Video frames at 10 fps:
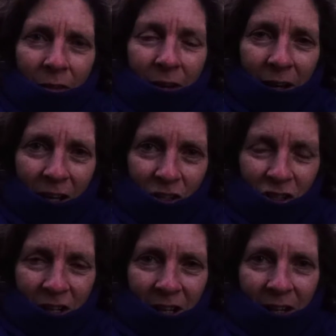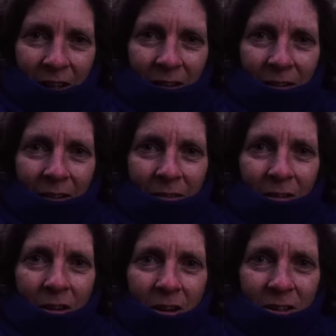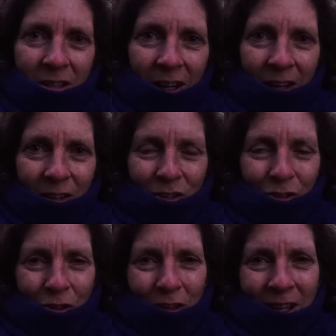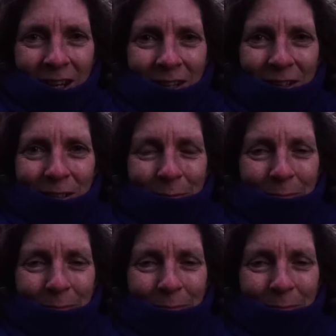that actually death is not the end.